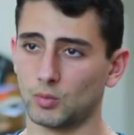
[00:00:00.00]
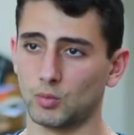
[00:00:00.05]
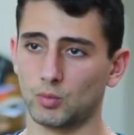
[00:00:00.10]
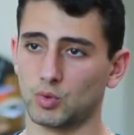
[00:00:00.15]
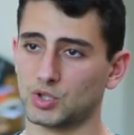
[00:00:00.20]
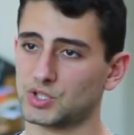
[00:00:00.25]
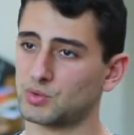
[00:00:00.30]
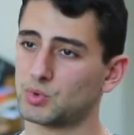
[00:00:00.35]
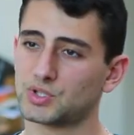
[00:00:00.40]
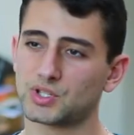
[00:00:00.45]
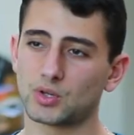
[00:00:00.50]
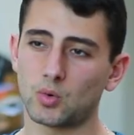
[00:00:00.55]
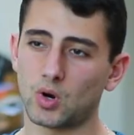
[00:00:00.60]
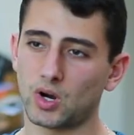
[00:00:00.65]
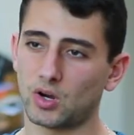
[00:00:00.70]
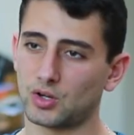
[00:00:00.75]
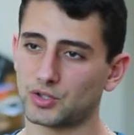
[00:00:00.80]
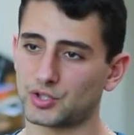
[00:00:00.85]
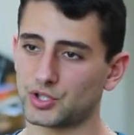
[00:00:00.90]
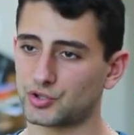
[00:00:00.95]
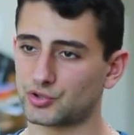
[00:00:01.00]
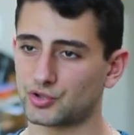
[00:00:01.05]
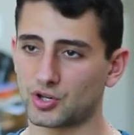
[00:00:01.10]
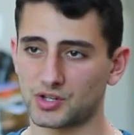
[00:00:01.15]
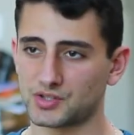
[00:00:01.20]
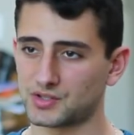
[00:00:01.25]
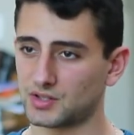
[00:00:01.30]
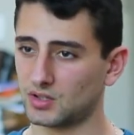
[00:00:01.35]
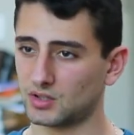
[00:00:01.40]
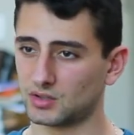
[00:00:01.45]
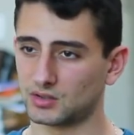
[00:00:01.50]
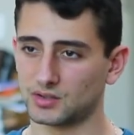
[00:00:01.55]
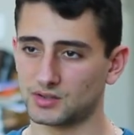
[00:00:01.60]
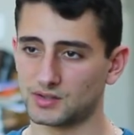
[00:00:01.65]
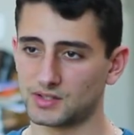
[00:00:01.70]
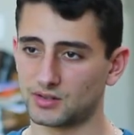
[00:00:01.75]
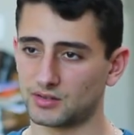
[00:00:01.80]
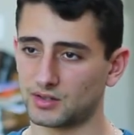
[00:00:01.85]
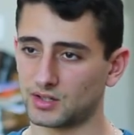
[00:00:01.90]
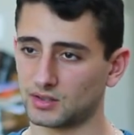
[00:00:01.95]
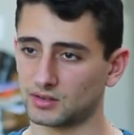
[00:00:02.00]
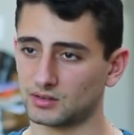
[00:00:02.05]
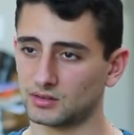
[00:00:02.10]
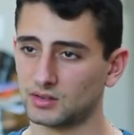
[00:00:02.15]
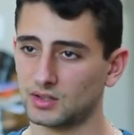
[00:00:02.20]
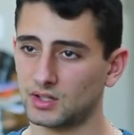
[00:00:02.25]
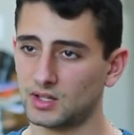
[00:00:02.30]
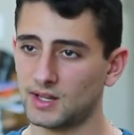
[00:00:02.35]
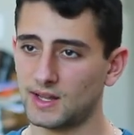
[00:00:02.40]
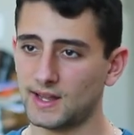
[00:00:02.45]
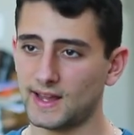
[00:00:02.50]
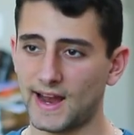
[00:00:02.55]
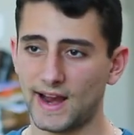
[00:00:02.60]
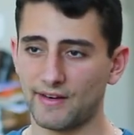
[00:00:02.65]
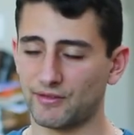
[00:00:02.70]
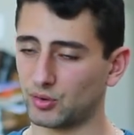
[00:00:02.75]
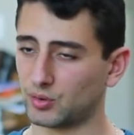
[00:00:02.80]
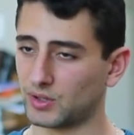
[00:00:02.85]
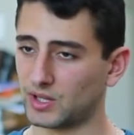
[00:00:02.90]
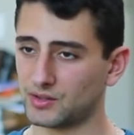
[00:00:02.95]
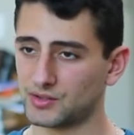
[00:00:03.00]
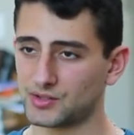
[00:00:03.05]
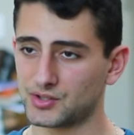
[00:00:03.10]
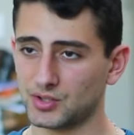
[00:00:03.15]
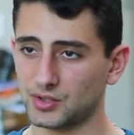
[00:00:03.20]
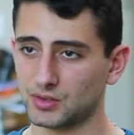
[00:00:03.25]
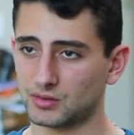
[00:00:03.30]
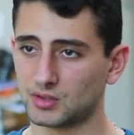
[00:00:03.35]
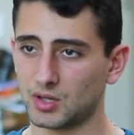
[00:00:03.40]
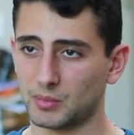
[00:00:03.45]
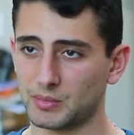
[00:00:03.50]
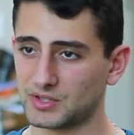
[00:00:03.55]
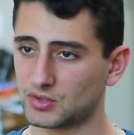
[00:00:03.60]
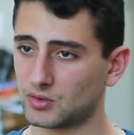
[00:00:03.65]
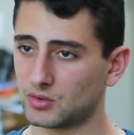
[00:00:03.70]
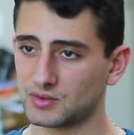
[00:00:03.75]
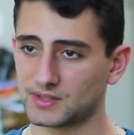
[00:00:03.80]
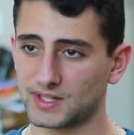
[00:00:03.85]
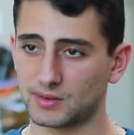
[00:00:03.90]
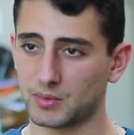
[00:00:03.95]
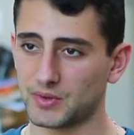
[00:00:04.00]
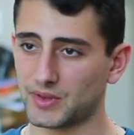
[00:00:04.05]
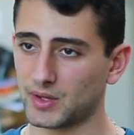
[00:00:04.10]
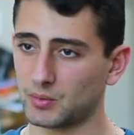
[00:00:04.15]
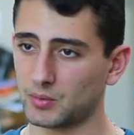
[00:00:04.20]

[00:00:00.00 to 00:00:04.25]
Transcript: Was it quite hard to trust her, considering everyone else you'd come into contact with?